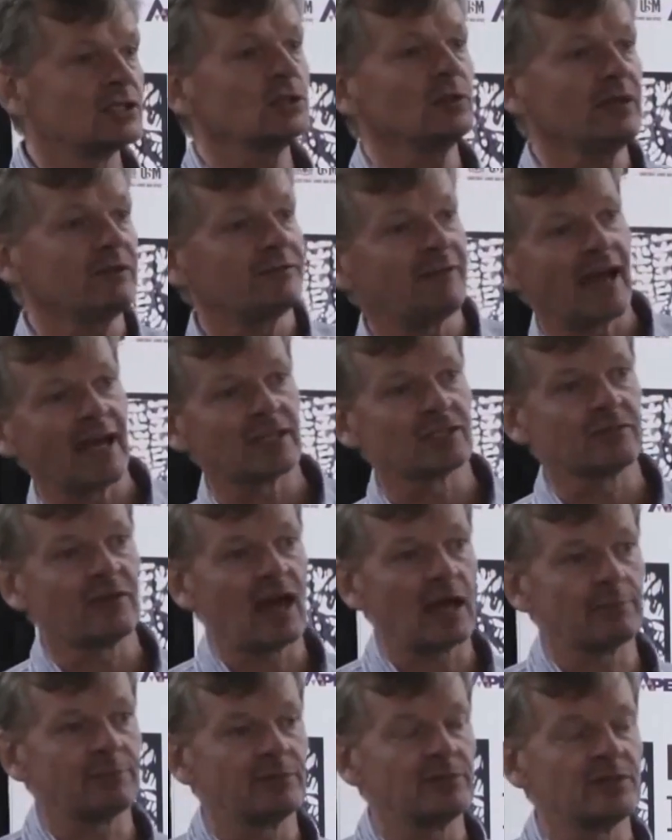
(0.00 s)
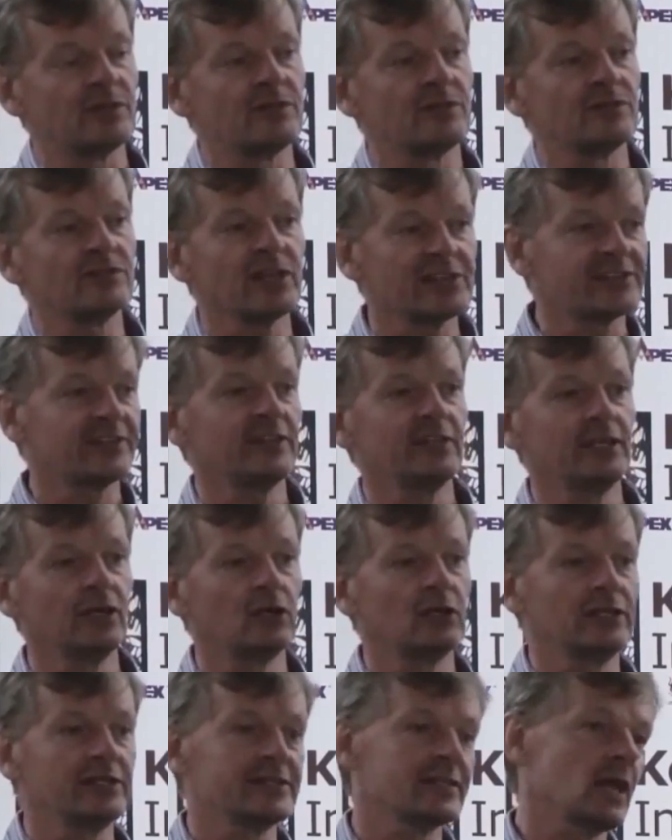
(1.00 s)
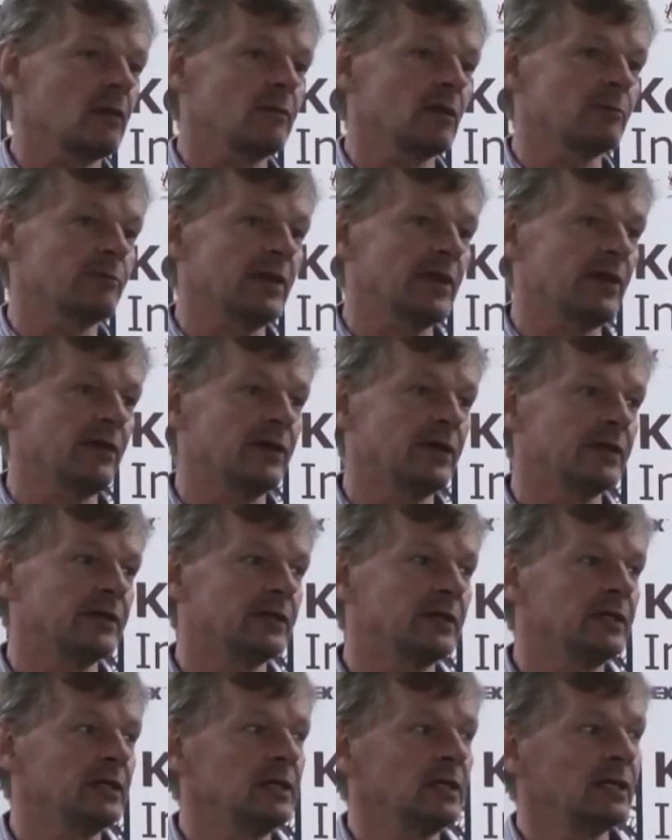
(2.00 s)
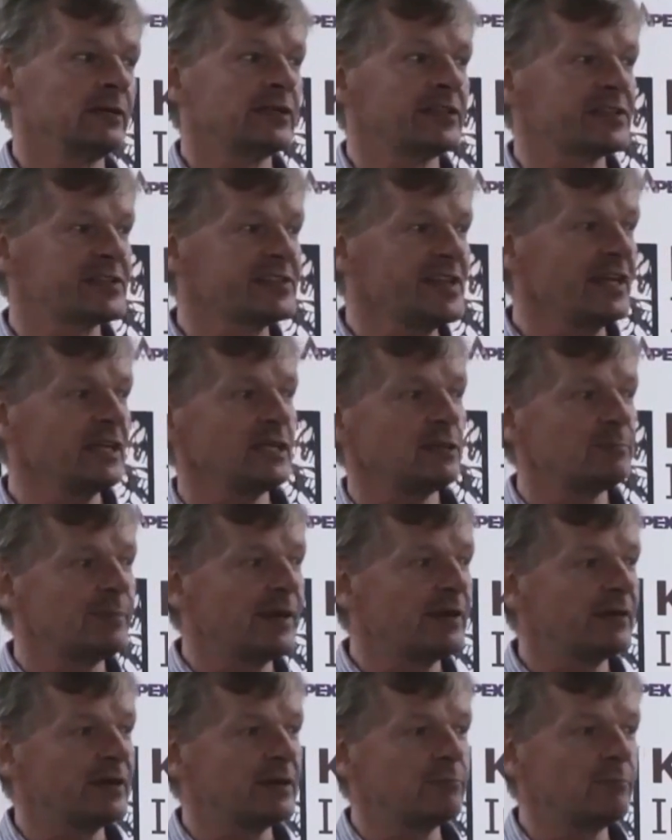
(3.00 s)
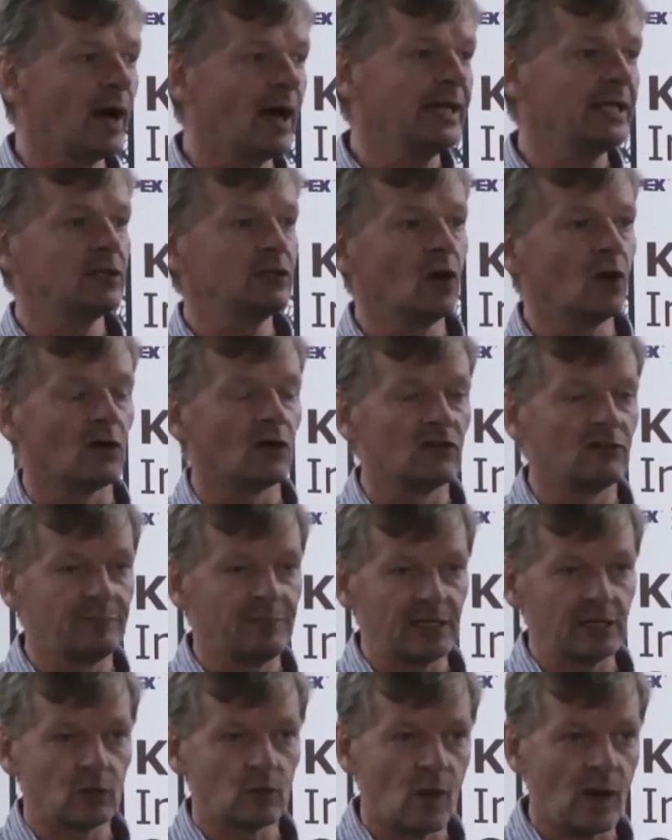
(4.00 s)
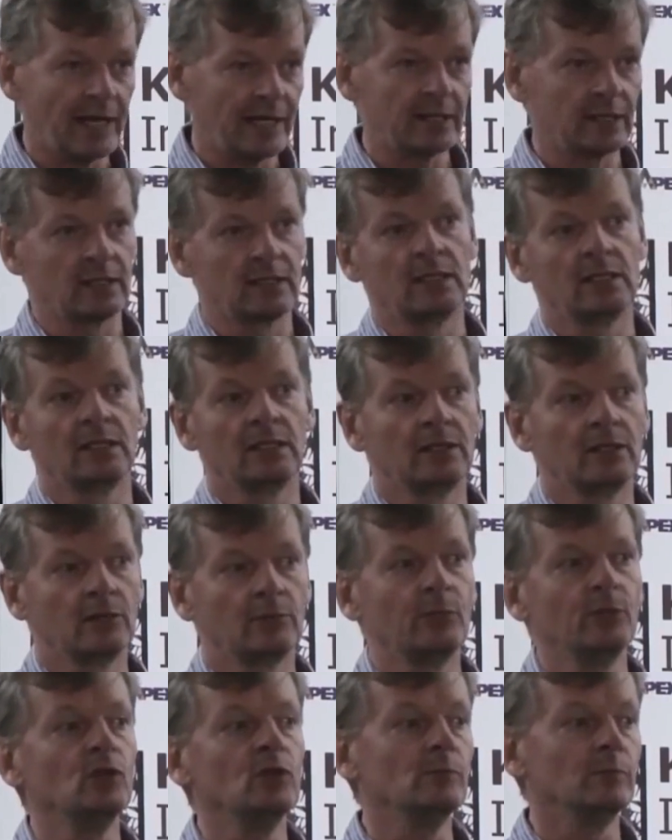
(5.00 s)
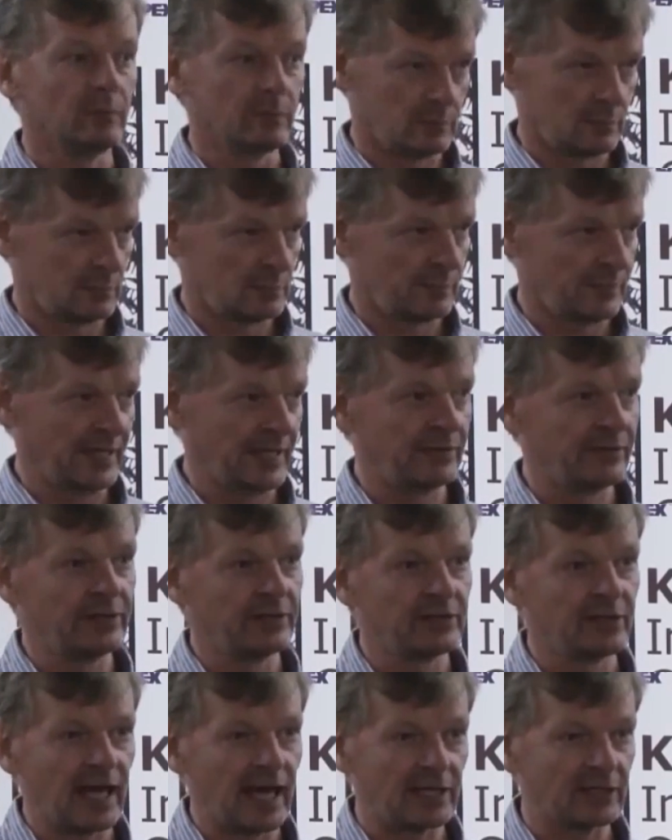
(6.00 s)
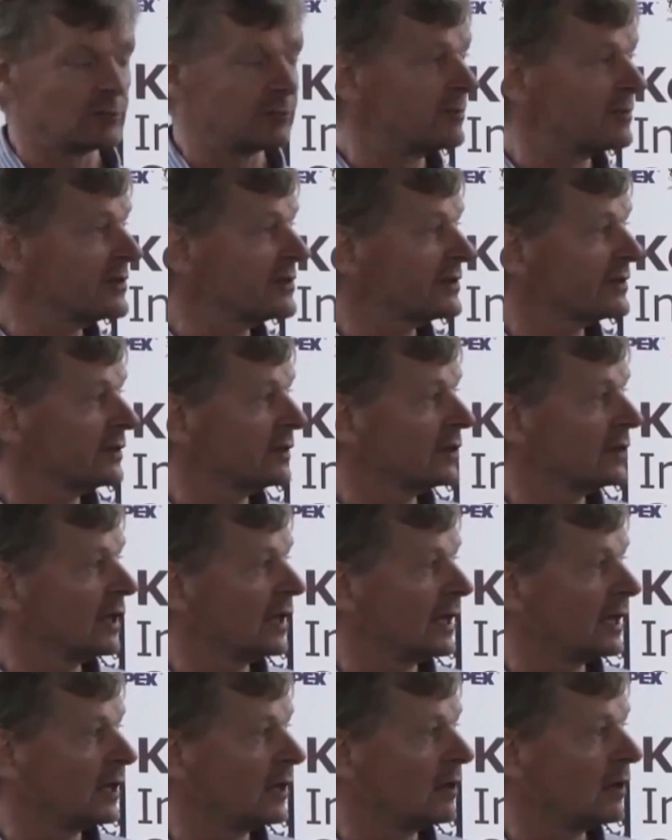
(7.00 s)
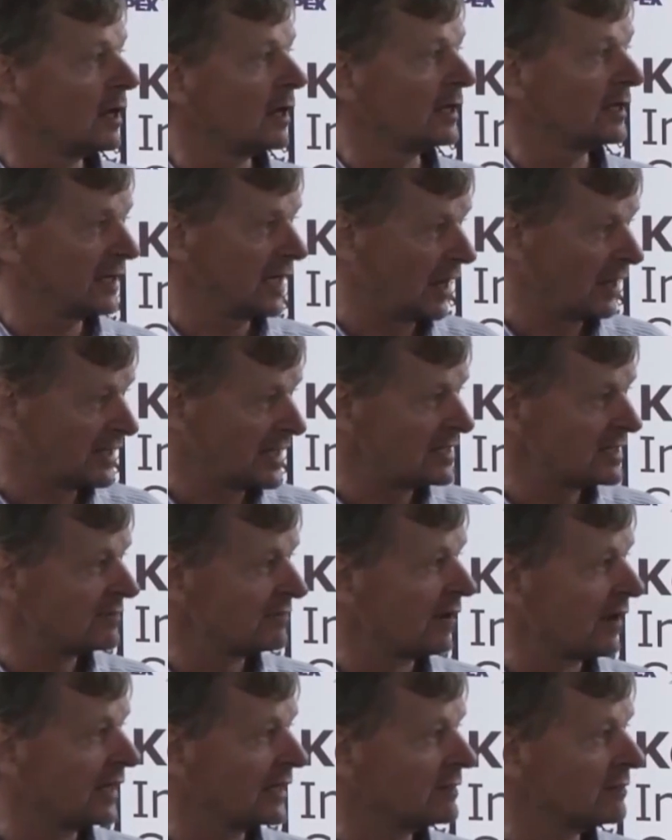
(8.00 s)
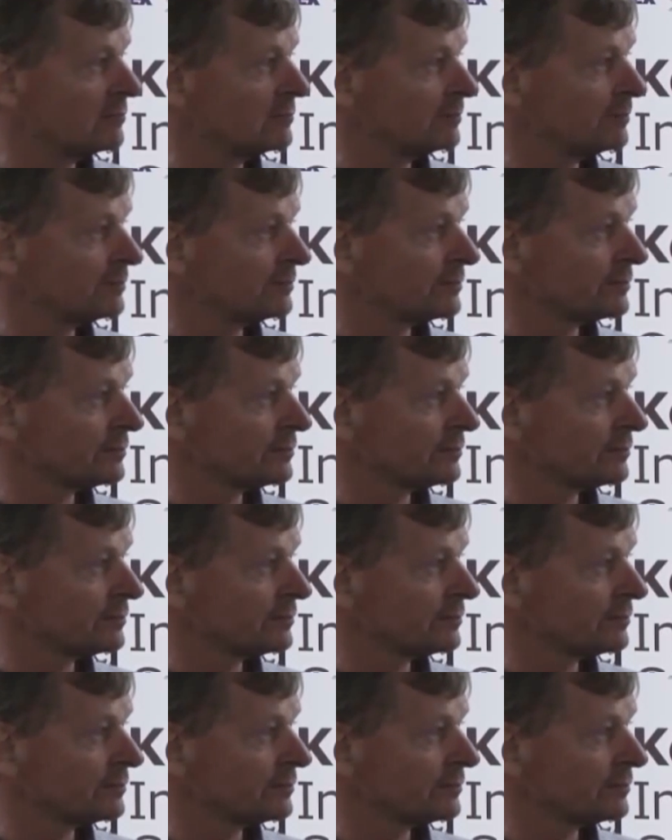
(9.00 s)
should in fact have happened just in the early Islamic period. And the Sasanian period might not have been quite the boom period that Adams identified.